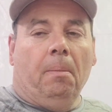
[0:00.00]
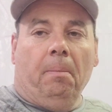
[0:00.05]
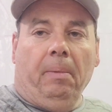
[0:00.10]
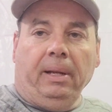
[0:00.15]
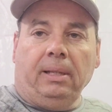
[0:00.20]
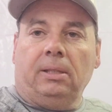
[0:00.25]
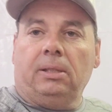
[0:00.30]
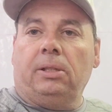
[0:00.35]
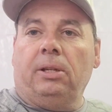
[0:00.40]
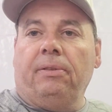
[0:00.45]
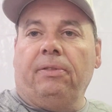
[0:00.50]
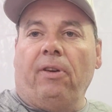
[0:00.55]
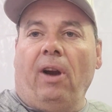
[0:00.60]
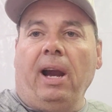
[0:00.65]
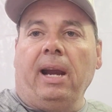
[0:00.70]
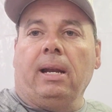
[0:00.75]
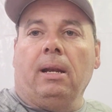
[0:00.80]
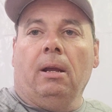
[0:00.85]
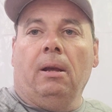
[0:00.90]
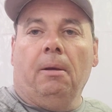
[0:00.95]
make the stuff
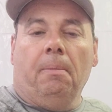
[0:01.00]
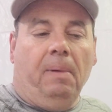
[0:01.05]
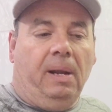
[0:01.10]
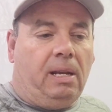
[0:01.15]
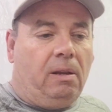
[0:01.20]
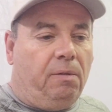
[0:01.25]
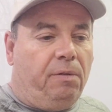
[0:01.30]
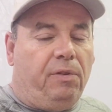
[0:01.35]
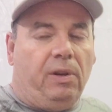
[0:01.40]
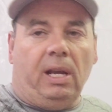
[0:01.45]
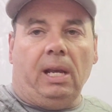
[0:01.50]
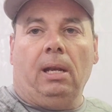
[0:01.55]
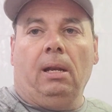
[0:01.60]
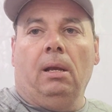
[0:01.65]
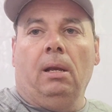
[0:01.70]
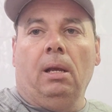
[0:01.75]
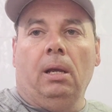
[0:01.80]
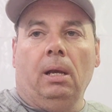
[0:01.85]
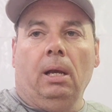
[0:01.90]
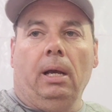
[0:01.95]
right, make it fit.
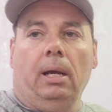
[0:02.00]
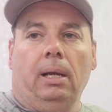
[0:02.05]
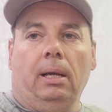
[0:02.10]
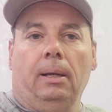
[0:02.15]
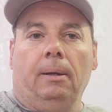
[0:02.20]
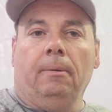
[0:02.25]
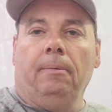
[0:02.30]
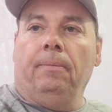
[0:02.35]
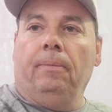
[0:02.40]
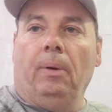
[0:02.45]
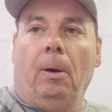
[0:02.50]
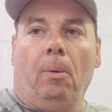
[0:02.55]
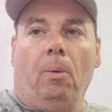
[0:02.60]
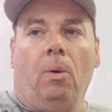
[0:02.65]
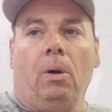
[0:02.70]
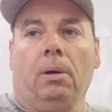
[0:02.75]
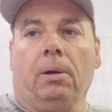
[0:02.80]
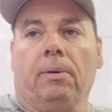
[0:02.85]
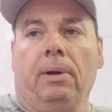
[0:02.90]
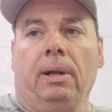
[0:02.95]
I'll walk